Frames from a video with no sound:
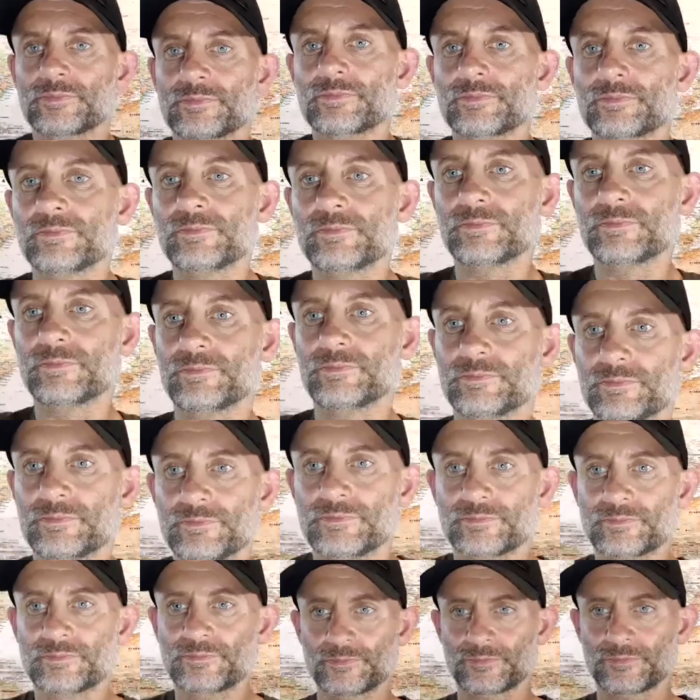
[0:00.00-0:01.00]
web, or
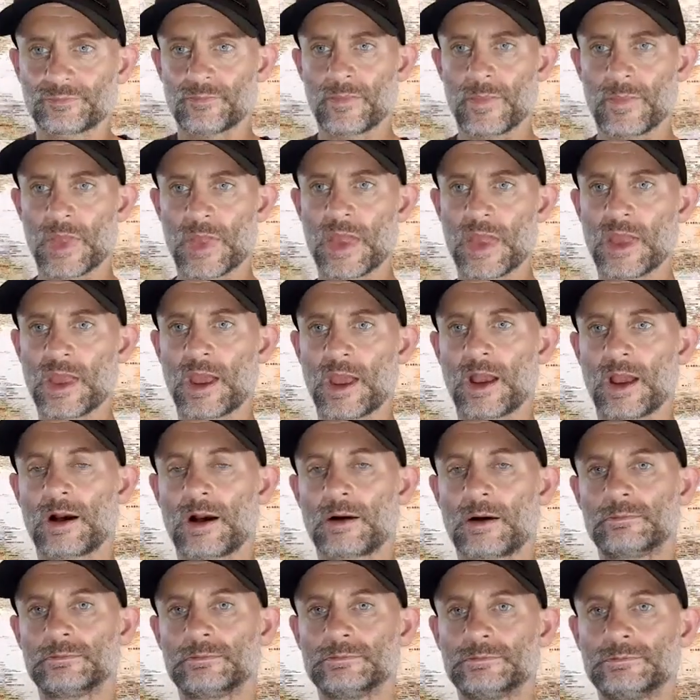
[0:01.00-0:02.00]
groups of friends
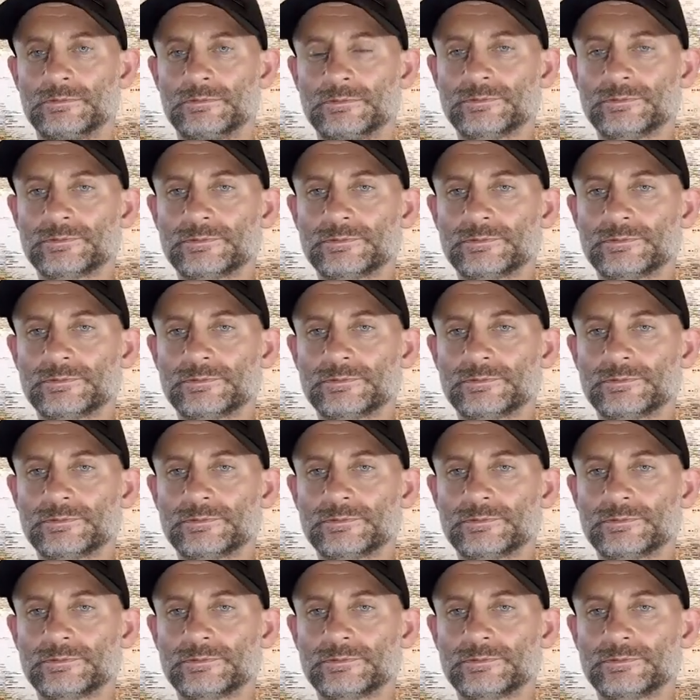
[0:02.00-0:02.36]
will